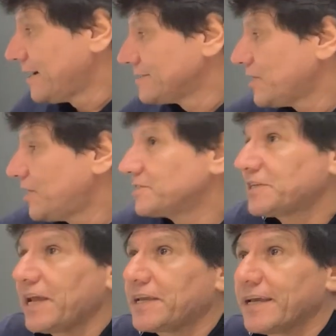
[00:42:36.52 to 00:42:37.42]

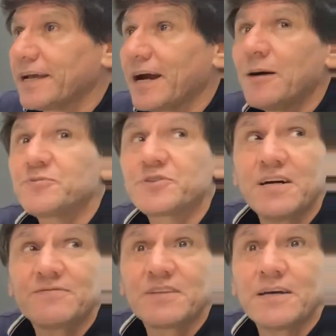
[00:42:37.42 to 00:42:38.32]
Turn-taking,
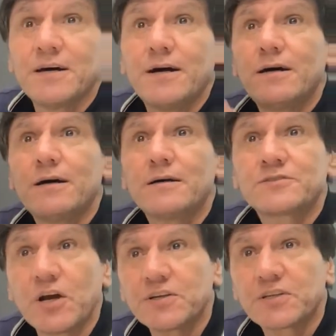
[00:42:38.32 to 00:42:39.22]
observe the
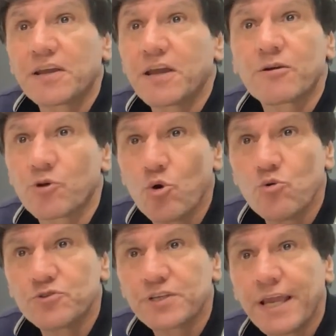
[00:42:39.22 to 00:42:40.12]
turn-taking
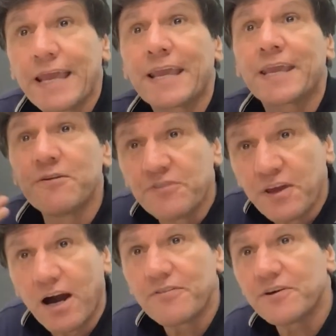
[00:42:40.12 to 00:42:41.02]
rules, give
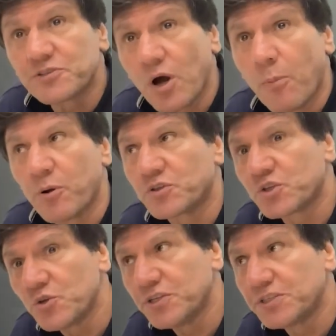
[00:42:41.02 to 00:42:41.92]
the others the
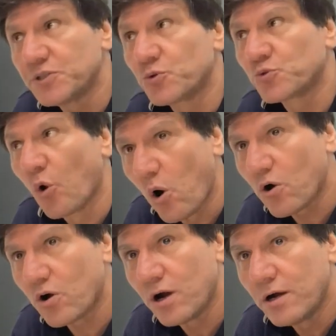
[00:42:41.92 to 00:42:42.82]
opportunity to
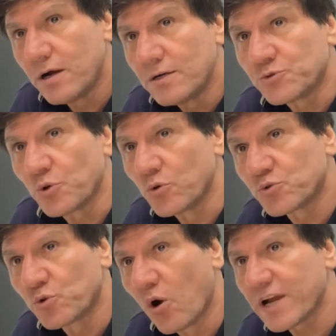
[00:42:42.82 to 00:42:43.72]
talk.
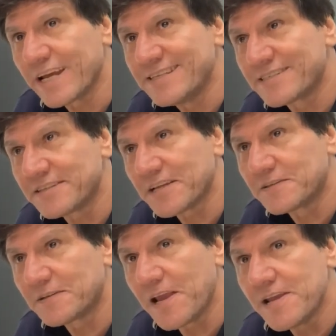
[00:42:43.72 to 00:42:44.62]
Don't talk
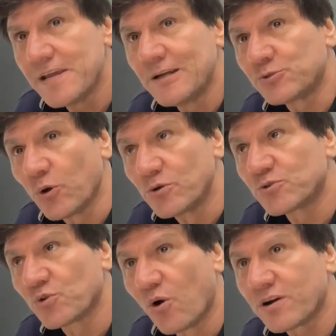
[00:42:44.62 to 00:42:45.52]
incessantly, don't
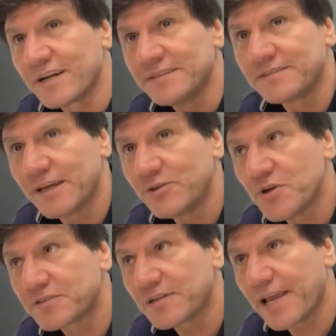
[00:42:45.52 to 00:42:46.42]
talk
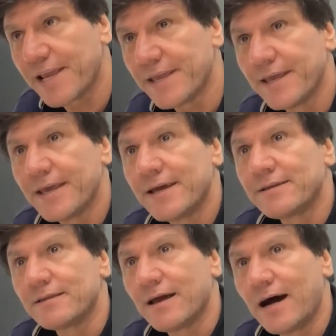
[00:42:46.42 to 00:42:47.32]
continuously,
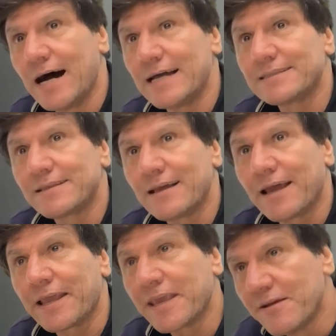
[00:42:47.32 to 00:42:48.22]
and
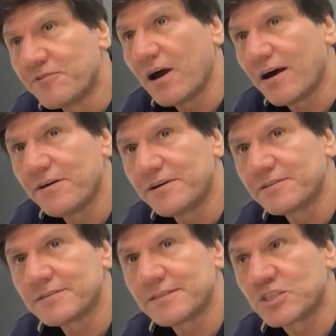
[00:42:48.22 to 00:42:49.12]
give the
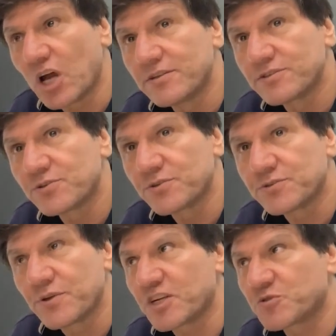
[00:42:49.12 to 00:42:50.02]
others the chance
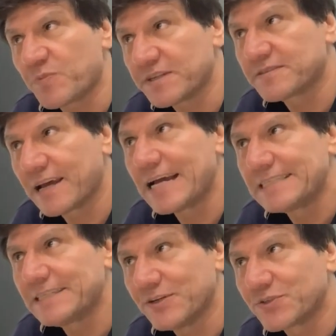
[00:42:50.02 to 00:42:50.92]
to express their
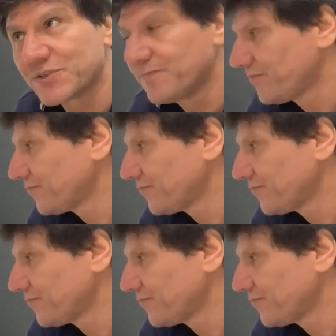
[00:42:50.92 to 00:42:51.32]
ideas.